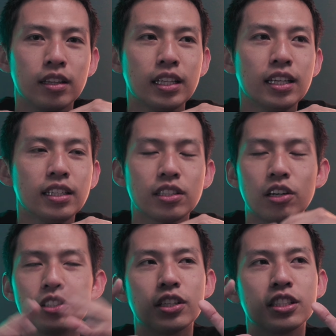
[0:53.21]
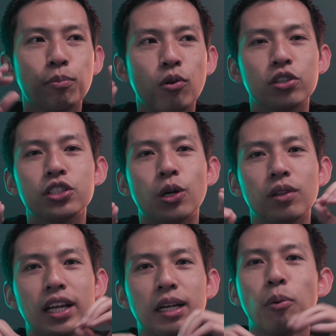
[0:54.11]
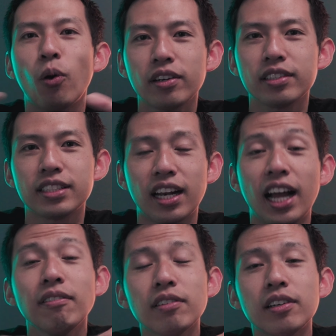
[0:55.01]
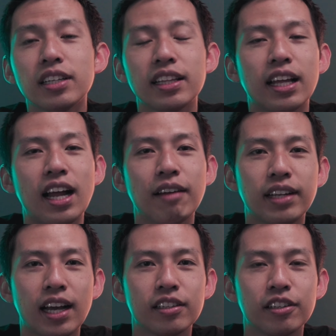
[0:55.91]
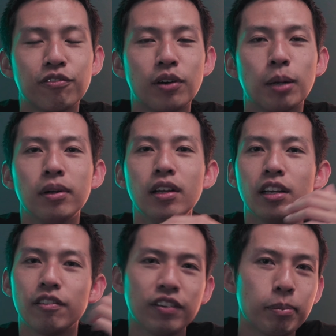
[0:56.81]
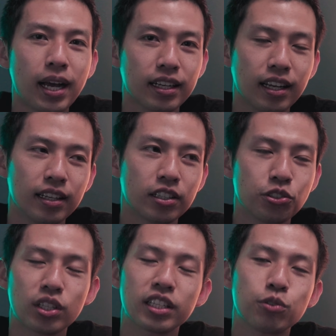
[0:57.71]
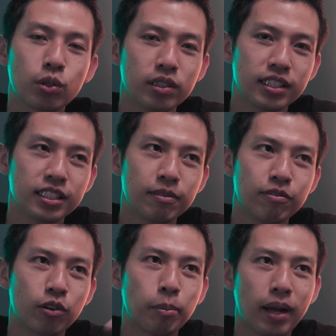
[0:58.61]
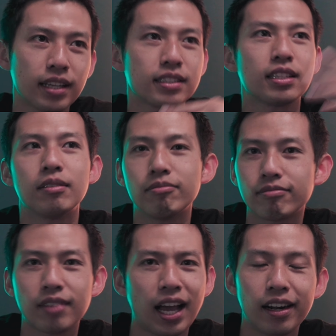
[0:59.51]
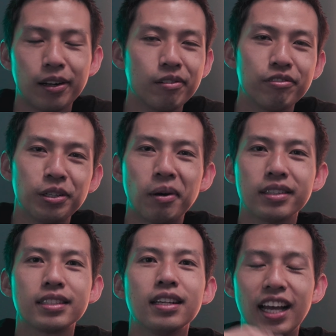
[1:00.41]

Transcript: These are just more so like pointers that I've learned and that I've gathered from feedback and constructive criticism for the past I don't know, a few months.